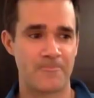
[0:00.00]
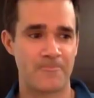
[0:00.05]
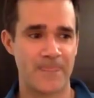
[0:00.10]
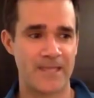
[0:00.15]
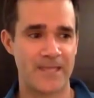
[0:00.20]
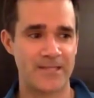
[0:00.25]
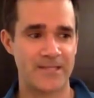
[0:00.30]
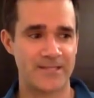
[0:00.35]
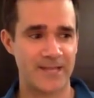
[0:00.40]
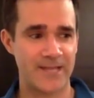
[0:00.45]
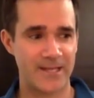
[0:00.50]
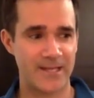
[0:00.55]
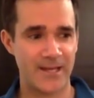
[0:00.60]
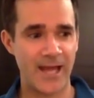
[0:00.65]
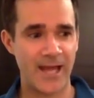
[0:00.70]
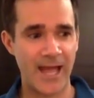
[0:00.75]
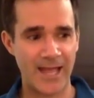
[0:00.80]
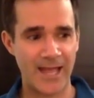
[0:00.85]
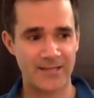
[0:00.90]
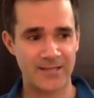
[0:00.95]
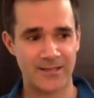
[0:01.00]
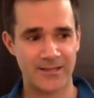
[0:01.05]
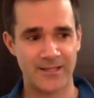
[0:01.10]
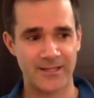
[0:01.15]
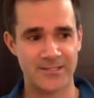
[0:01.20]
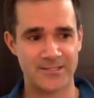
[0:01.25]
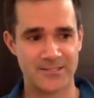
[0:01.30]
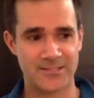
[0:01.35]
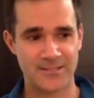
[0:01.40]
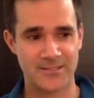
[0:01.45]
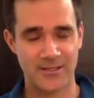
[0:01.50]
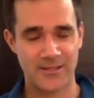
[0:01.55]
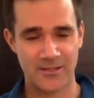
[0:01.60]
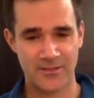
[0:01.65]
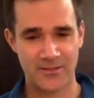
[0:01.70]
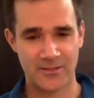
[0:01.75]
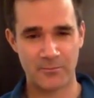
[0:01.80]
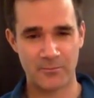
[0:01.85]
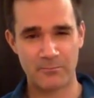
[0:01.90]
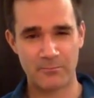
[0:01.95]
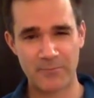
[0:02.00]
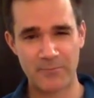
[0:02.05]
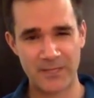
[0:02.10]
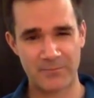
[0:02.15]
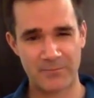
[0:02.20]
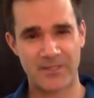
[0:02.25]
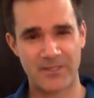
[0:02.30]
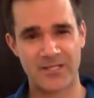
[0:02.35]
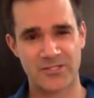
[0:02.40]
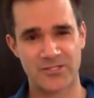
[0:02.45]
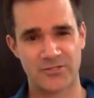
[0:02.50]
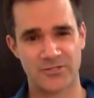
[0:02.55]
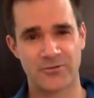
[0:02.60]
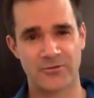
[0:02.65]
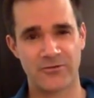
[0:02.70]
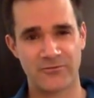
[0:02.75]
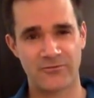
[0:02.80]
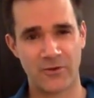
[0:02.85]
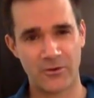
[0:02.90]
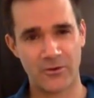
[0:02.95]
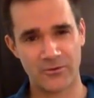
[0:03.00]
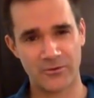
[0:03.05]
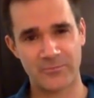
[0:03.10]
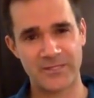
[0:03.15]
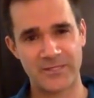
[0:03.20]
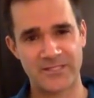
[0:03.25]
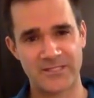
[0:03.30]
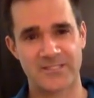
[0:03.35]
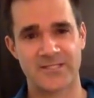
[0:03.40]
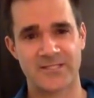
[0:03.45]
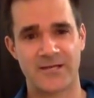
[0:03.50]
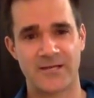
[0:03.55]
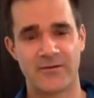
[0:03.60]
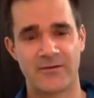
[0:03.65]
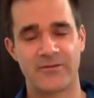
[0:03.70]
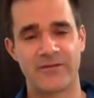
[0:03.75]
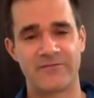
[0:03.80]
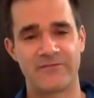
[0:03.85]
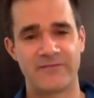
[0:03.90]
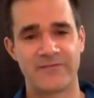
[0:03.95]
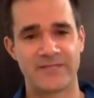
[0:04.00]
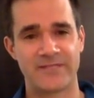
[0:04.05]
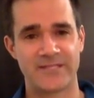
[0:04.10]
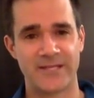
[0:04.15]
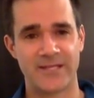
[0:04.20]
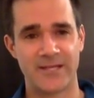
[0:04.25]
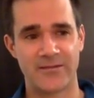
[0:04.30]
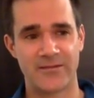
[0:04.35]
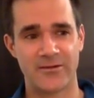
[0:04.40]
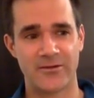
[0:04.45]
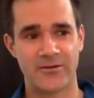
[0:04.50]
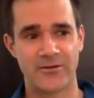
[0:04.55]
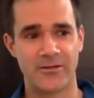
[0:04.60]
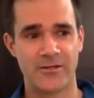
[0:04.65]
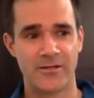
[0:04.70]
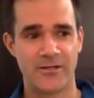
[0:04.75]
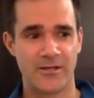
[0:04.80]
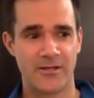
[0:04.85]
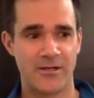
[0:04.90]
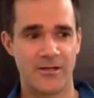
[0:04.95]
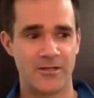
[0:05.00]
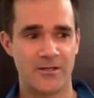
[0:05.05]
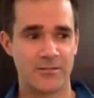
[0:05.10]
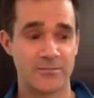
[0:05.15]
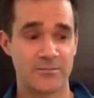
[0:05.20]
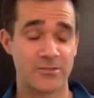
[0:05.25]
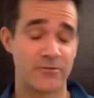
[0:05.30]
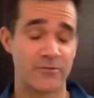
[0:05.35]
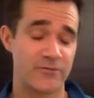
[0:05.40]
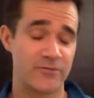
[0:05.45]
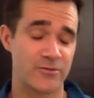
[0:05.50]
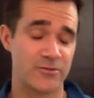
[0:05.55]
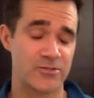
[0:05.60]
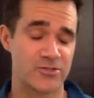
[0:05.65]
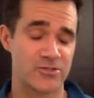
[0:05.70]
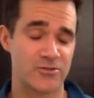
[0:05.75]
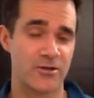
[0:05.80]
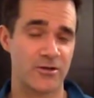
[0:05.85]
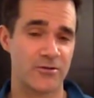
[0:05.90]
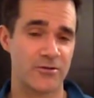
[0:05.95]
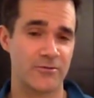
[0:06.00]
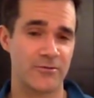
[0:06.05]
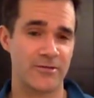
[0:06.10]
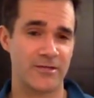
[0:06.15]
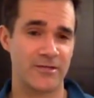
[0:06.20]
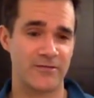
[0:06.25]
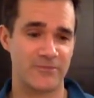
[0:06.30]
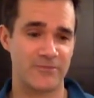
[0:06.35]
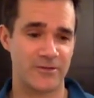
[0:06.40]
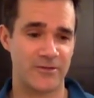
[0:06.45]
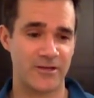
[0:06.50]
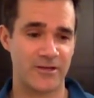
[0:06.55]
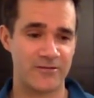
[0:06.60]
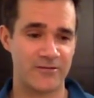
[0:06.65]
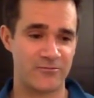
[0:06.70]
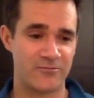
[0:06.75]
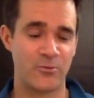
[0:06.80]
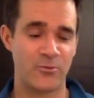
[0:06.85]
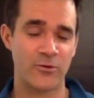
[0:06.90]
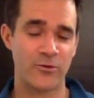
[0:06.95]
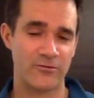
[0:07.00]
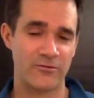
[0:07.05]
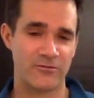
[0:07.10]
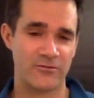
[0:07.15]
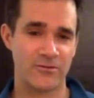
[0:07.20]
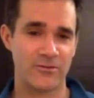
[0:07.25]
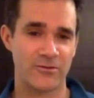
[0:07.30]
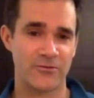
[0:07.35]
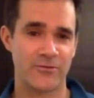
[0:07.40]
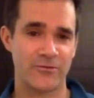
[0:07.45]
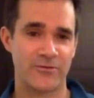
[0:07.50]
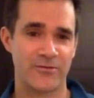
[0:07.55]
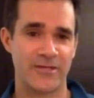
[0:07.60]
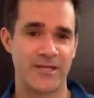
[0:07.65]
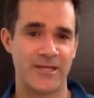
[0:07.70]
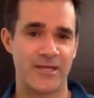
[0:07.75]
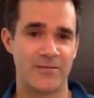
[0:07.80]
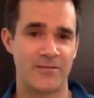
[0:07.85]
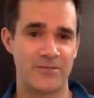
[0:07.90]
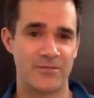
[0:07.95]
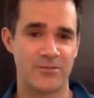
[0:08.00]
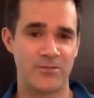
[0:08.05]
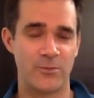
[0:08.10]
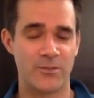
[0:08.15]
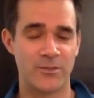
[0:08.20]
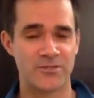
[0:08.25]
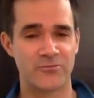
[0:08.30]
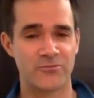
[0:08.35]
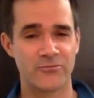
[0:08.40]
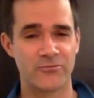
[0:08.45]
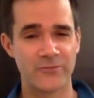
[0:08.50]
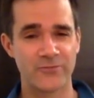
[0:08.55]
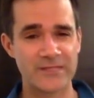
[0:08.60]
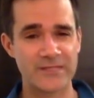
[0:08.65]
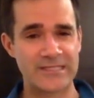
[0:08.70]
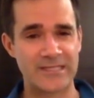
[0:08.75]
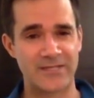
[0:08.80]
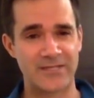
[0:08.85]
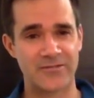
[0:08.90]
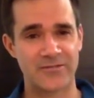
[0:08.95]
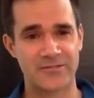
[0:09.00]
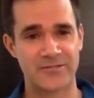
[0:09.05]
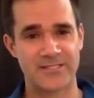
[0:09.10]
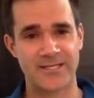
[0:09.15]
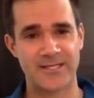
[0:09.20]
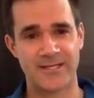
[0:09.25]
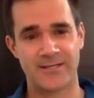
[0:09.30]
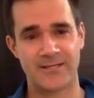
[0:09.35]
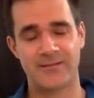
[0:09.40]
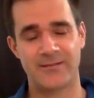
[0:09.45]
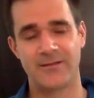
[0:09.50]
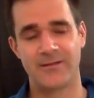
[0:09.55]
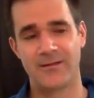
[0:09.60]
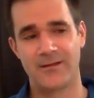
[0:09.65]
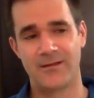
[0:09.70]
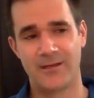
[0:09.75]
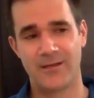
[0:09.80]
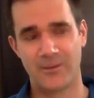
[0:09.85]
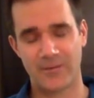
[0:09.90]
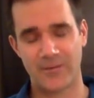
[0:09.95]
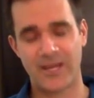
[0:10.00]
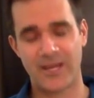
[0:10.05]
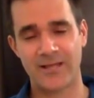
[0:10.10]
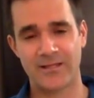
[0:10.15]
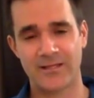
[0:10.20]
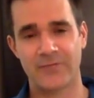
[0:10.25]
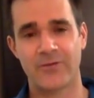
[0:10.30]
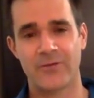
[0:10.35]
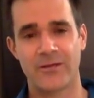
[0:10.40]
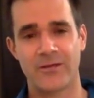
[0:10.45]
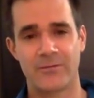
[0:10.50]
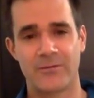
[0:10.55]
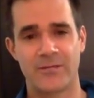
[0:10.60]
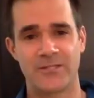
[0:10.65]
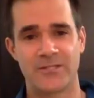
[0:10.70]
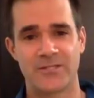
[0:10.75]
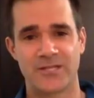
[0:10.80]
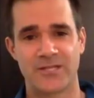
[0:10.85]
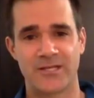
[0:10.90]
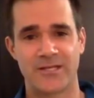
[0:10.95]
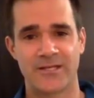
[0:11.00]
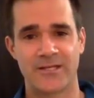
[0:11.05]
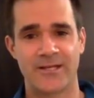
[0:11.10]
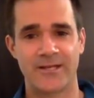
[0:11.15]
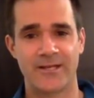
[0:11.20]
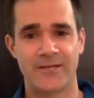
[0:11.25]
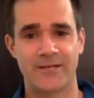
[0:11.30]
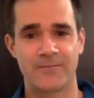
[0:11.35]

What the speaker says: It kind of highlights the big picture of all the pieces and how they fit together. So if you're struggling, if you're kind of more of a learner of the game and you want to really understand, I would highly recommend checking that out.